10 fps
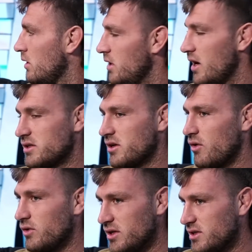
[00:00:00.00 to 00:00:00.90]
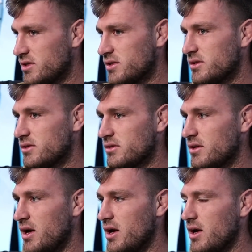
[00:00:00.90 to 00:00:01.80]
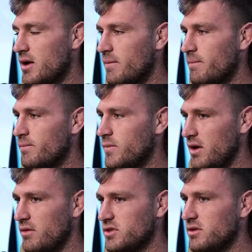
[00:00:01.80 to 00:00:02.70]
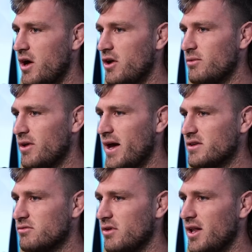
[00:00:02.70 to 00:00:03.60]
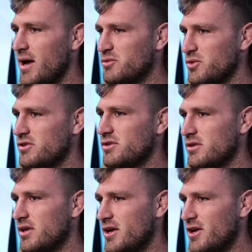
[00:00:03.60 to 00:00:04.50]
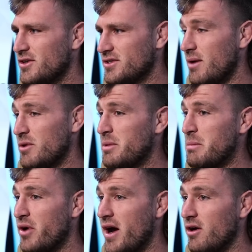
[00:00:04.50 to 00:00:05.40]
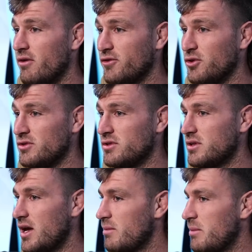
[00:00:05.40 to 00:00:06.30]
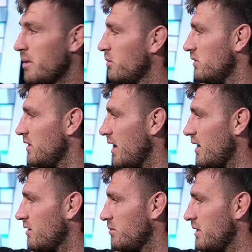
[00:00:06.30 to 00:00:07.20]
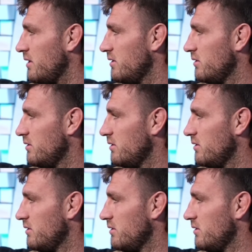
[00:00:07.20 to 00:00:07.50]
Yeah, so he's obviously the only one that hasn't relapsed, which something to be proud of, because how many people are in there? It'd be